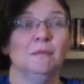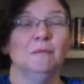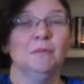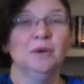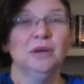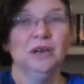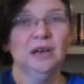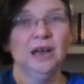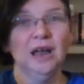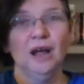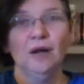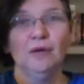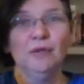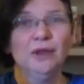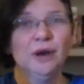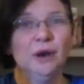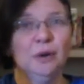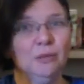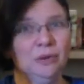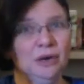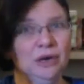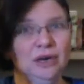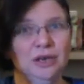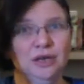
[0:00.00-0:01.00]
But now that
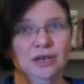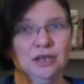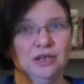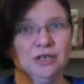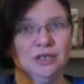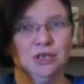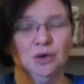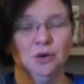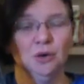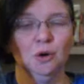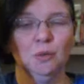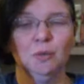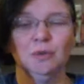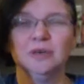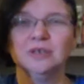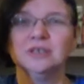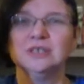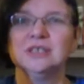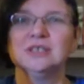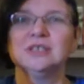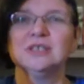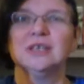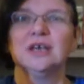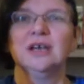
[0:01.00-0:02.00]
I'm reading his newer
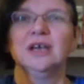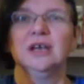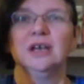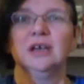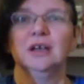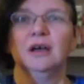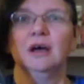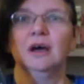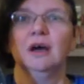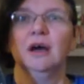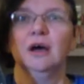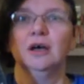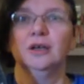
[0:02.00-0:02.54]
books, it's like,